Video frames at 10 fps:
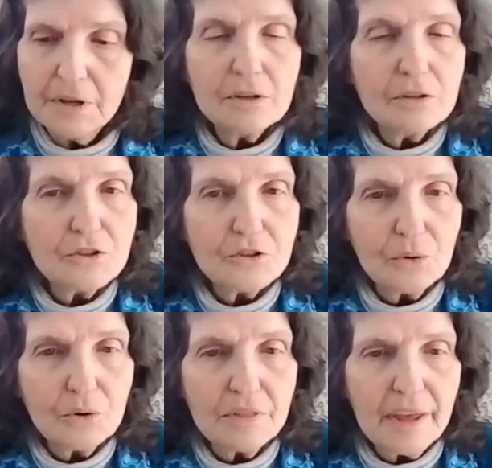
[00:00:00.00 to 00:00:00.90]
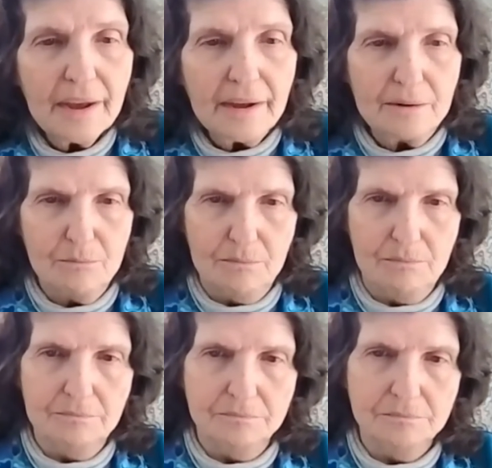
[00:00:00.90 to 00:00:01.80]
So do they.
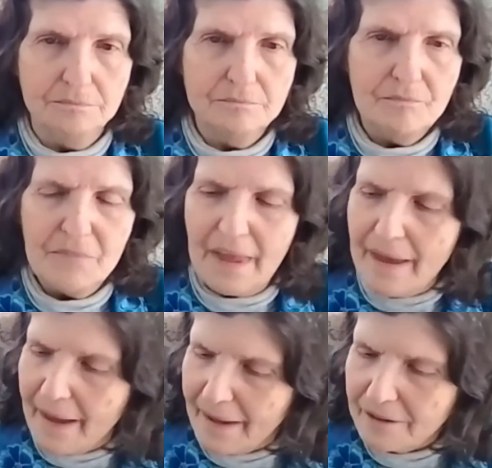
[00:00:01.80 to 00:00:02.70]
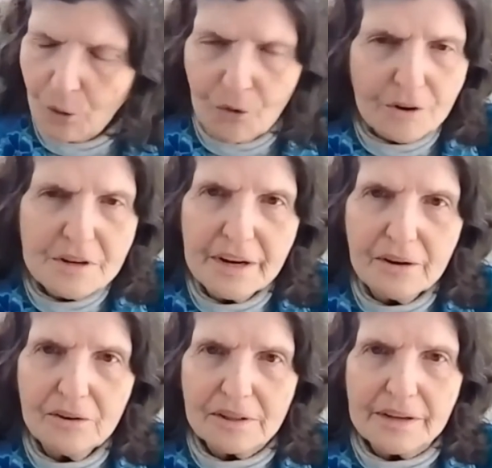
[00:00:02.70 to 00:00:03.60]
And
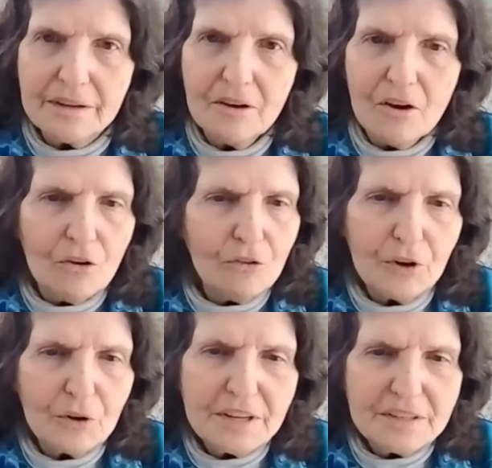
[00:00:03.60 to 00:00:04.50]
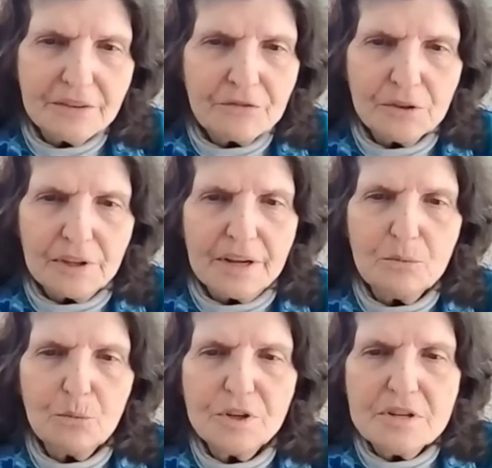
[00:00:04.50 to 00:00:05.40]
ordinarily, voting differently
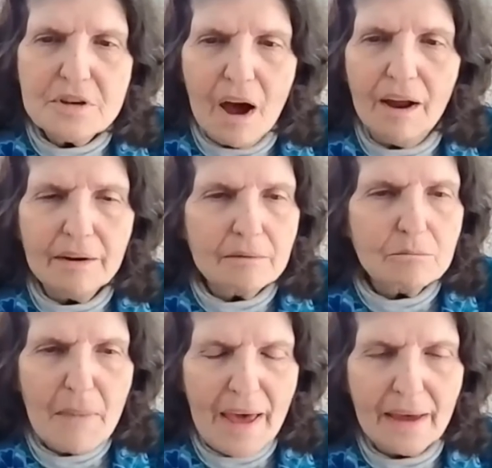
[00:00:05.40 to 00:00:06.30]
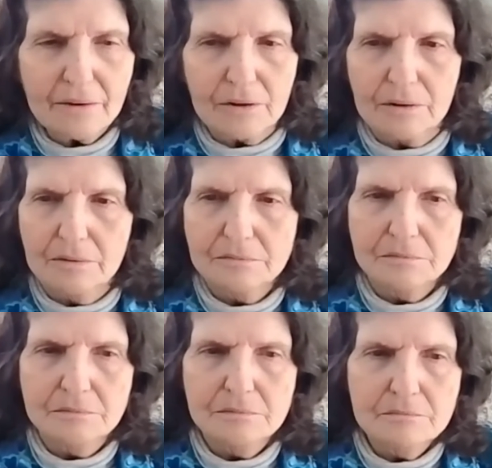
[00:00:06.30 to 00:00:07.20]
would not matter.
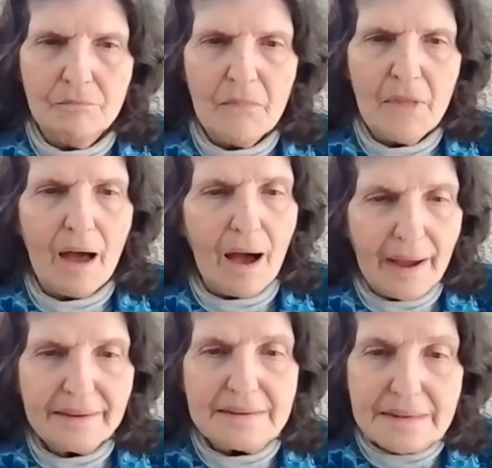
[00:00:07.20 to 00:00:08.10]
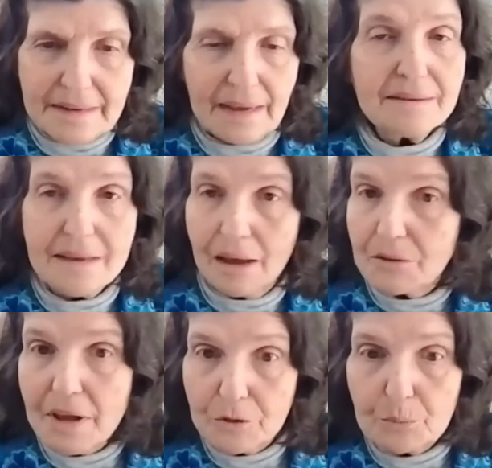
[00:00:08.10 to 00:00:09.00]
I can guess how
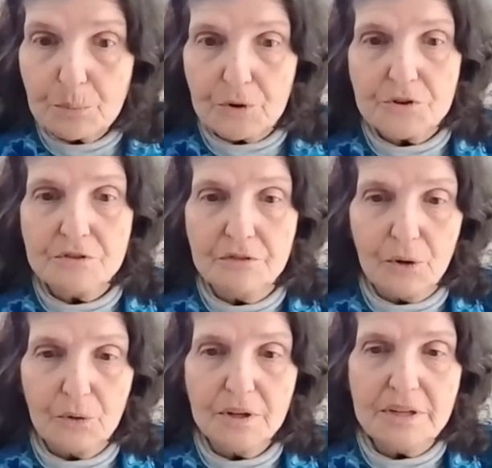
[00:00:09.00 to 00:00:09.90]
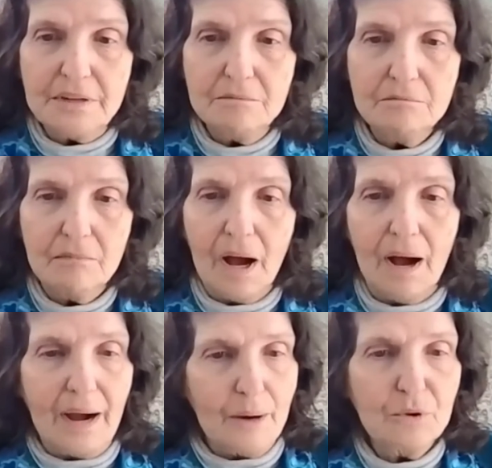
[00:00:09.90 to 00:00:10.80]
the other person voted, and
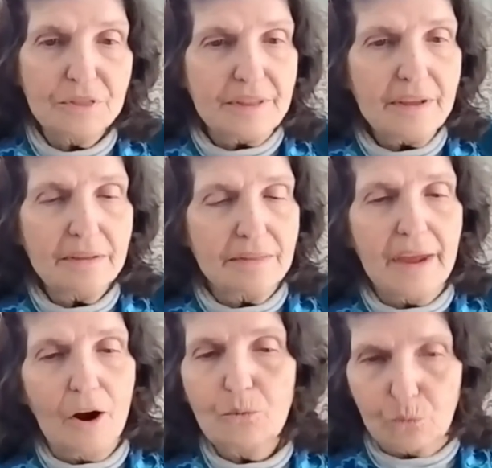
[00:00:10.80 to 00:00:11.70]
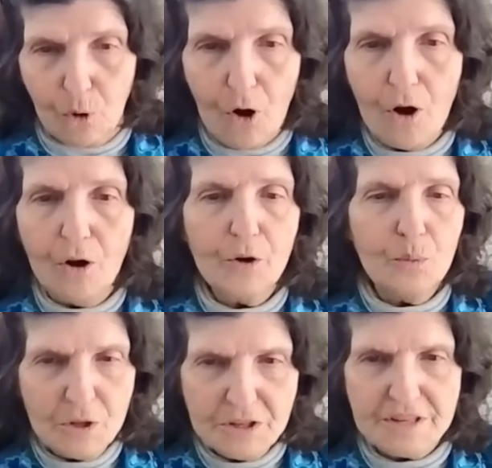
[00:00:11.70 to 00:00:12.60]
I would think they are wrong or
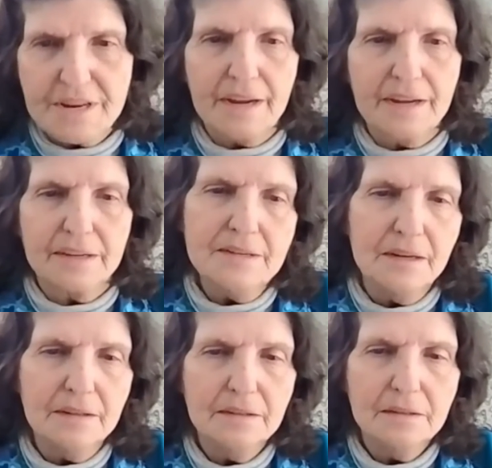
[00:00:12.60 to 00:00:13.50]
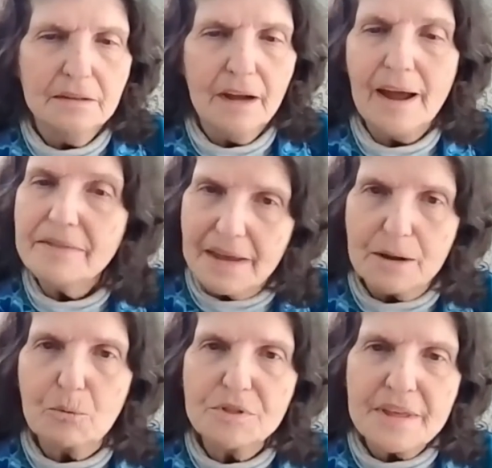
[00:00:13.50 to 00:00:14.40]
mistaken, and they
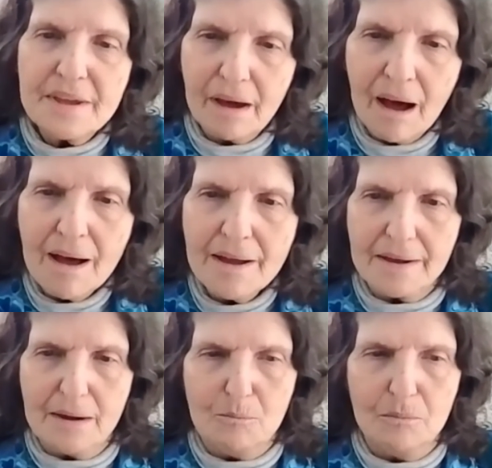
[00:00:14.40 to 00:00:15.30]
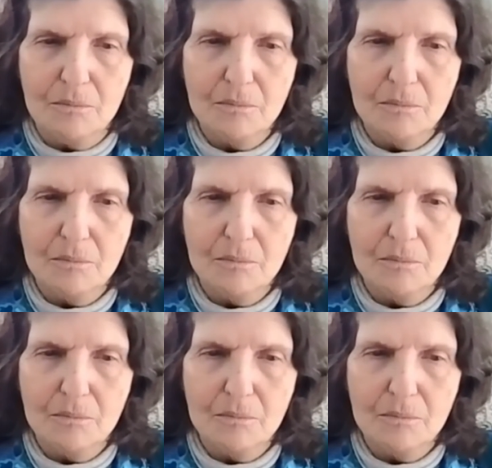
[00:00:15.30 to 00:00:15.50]
would think I am.